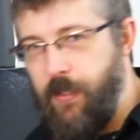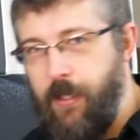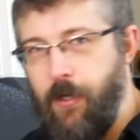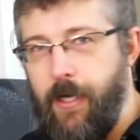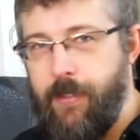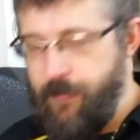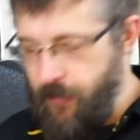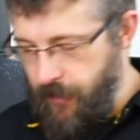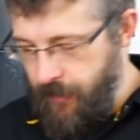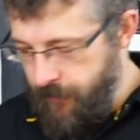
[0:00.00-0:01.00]
really liked
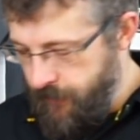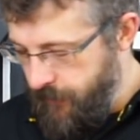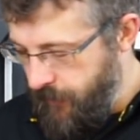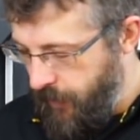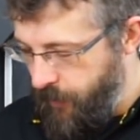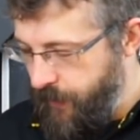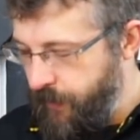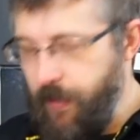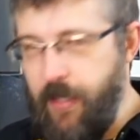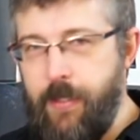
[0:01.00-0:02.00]
the
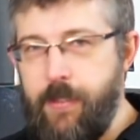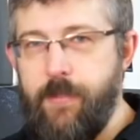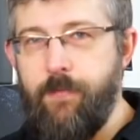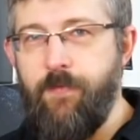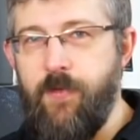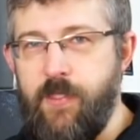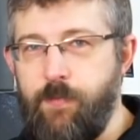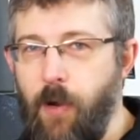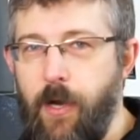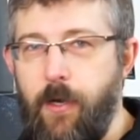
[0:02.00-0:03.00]
opening mechanism for
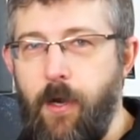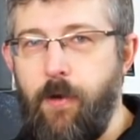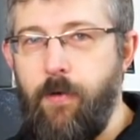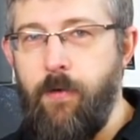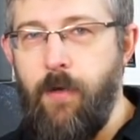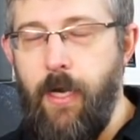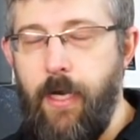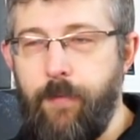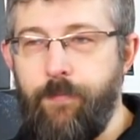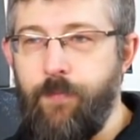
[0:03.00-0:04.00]
Spyderco
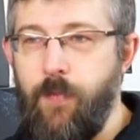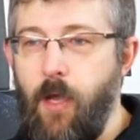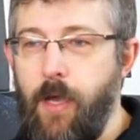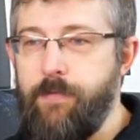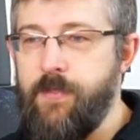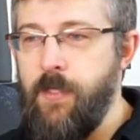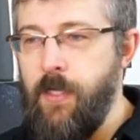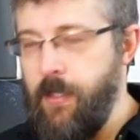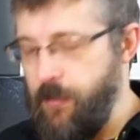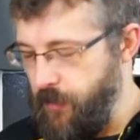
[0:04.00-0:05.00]
knives.
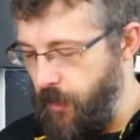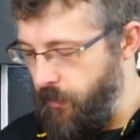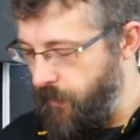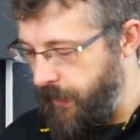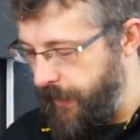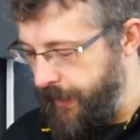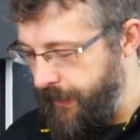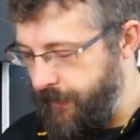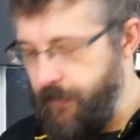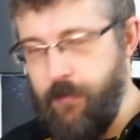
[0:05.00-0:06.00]
So
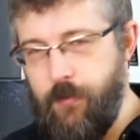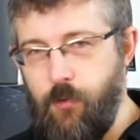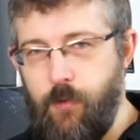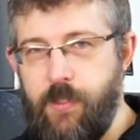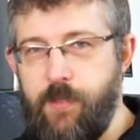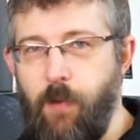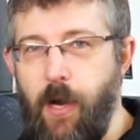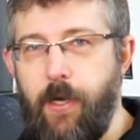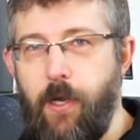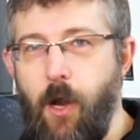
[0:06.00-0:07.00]
I talked to
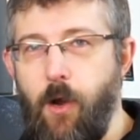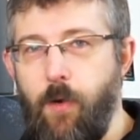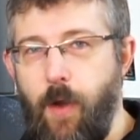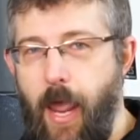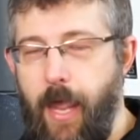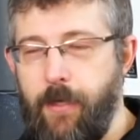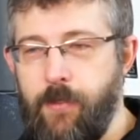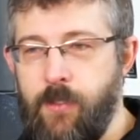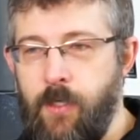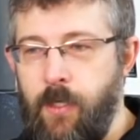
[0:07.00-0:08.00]
Spyderco
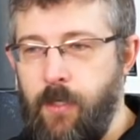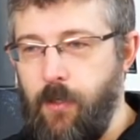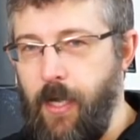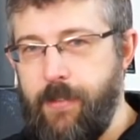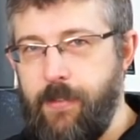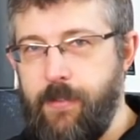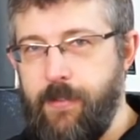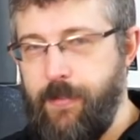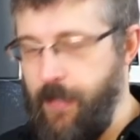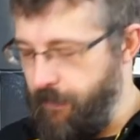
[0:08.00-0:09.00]
and
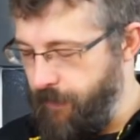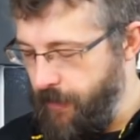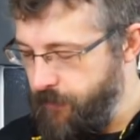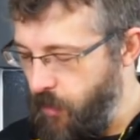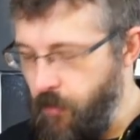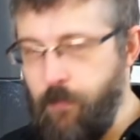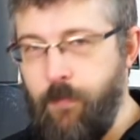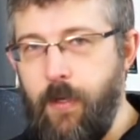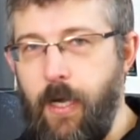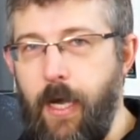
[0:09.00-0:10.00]
licensed their round hole